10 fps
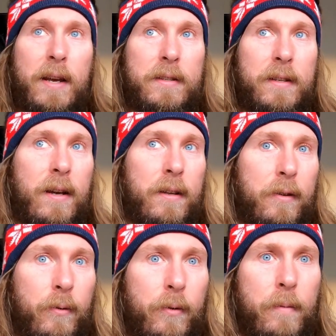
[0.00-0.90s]
Gesta
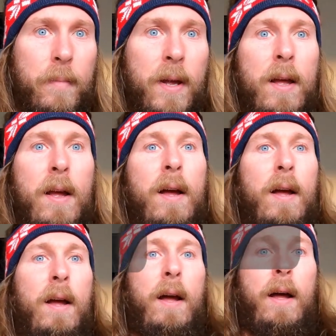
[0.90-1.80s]
Danorum.
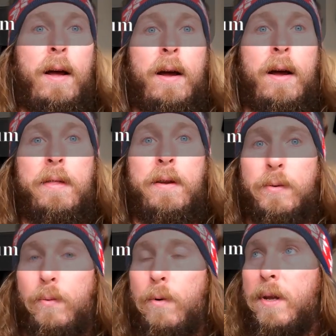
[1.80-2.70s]
Uh,
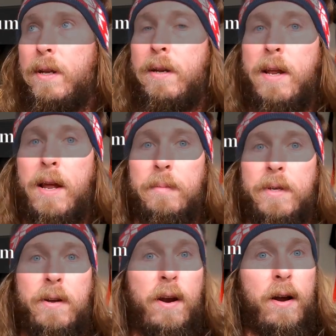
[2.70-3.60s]
there's a woman
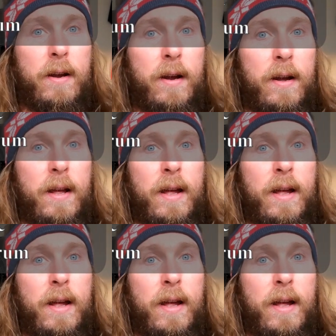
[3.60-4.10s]
named Kraka,